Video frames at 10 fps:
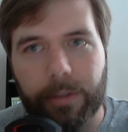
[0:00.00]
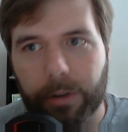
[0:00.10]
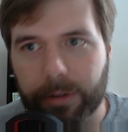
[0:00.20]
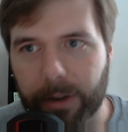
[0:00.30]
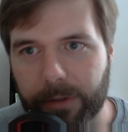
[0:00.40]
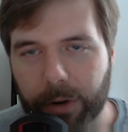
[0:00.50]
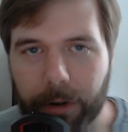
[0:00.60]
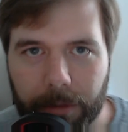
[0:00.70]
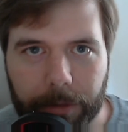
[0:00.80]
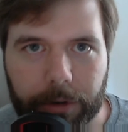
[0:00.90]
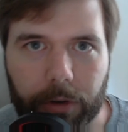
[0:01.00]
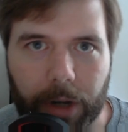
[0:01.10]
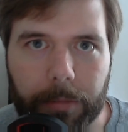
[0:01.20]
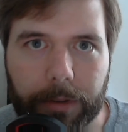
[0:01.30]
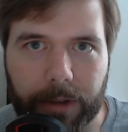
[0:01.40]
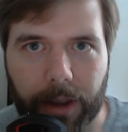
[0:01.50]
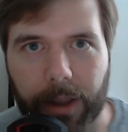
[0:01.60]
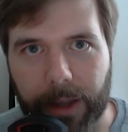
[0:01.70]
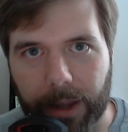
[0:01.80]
if you're going to someone's stream and saying like,